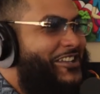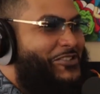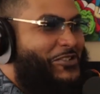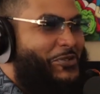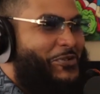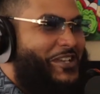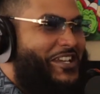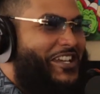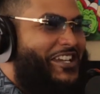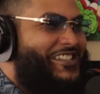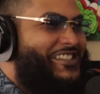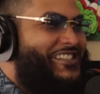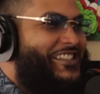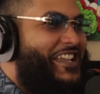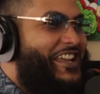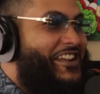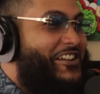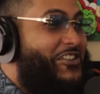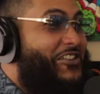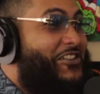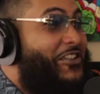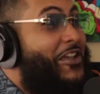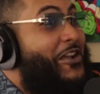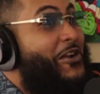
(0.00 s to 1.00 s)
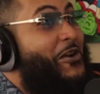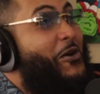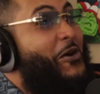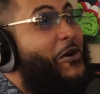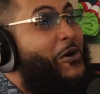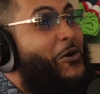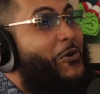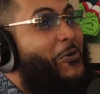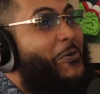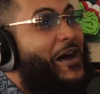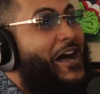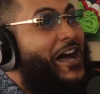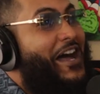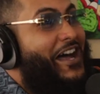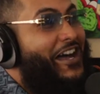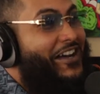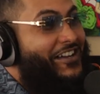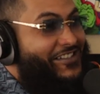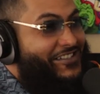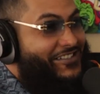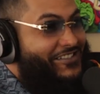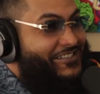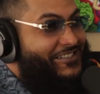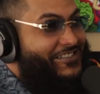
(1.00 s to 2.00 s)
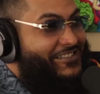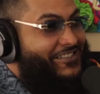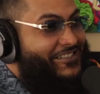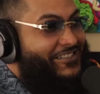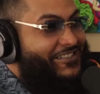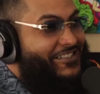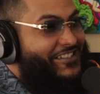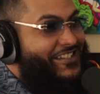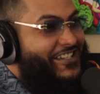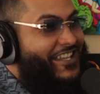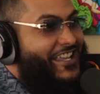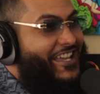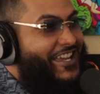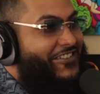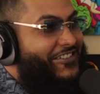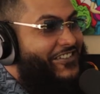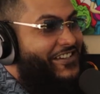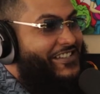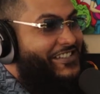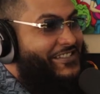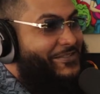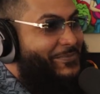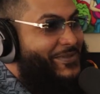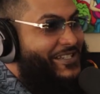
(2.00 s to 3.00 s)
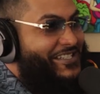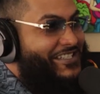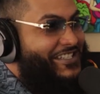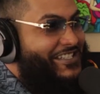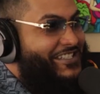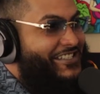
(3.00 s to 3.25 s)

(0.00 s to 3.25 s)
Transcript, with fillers: Two years later, you're like, oh wow, look at that crazy bitch.